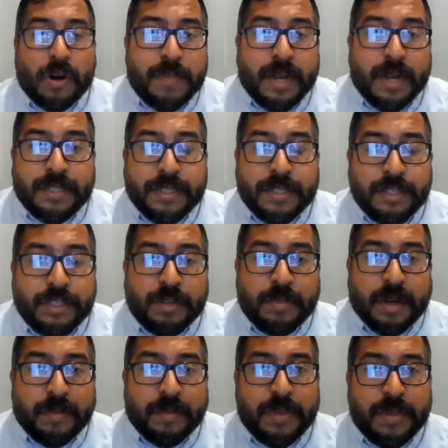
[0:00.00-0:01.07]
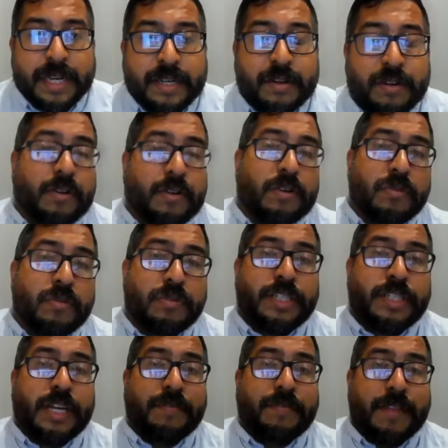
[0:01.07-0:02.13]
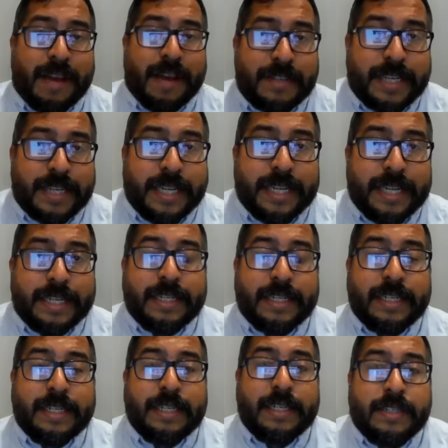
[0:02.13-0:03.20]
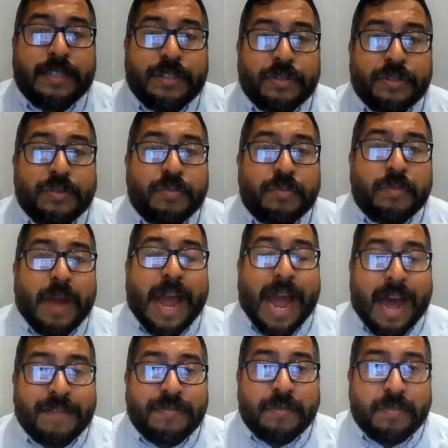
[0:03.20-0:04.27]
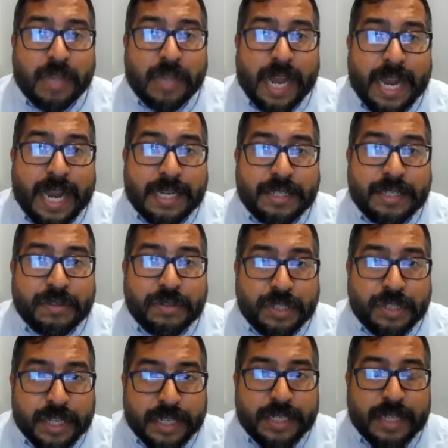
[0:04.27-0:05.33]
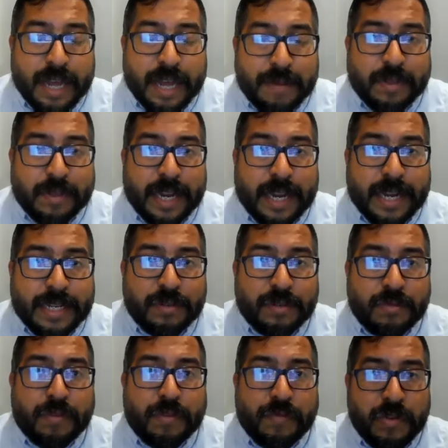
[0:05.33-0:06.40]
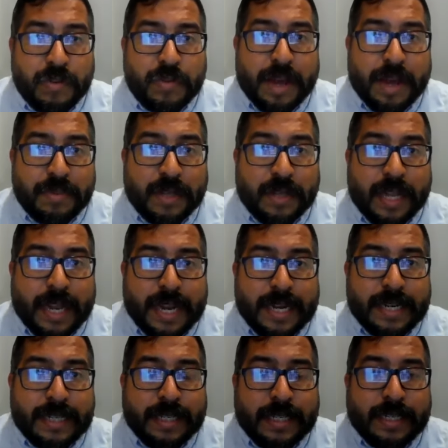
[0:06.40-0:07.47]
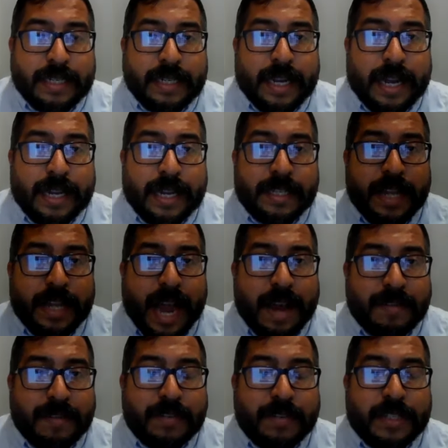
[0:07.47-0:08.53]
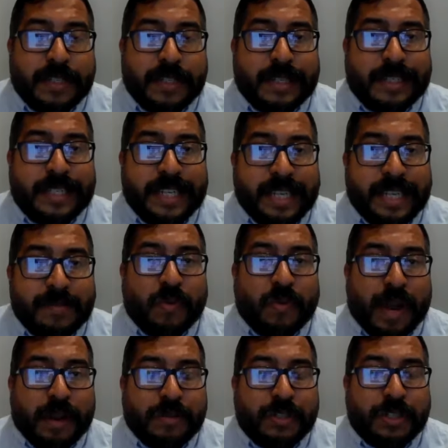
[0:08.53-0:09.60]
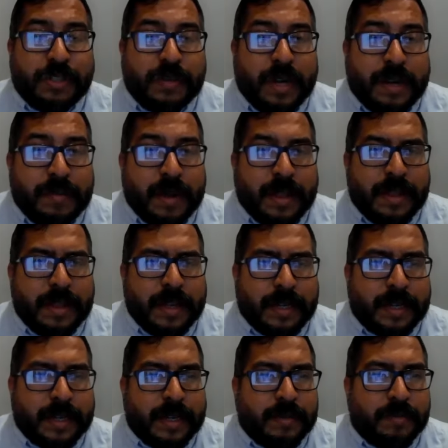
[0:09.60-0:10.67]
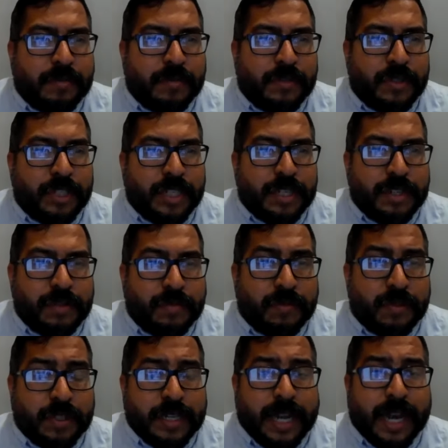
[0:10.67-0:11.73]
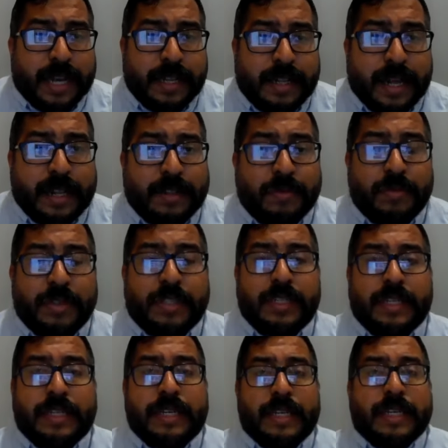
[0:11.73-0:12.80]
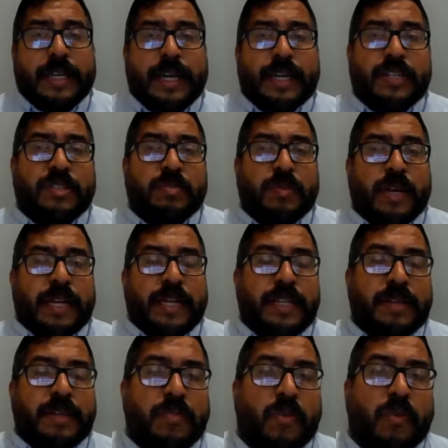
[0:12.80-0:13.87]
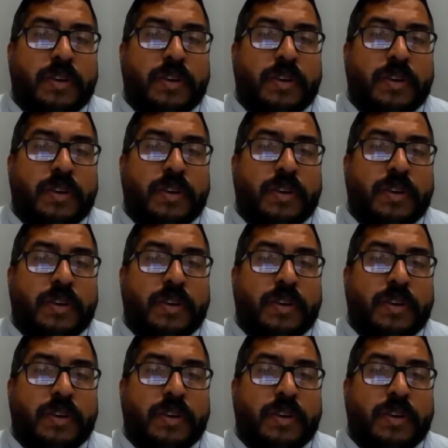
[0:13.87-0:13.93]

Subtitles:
parting message about being our own self-advocate, to have a plan, to stick to that plan, to review that plan, and to have a team around you. And I think, Gina, you really eloquently explained the